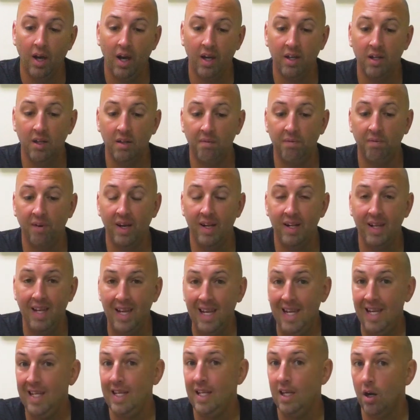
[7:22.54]
I couldn't find
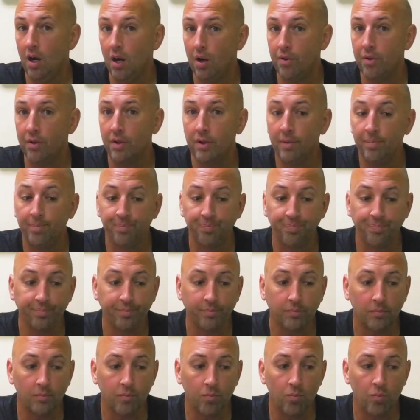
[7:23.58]
any other
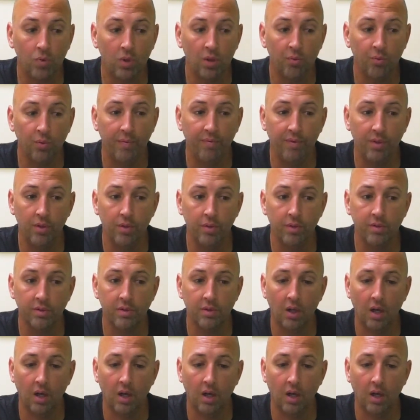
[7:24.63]
reviews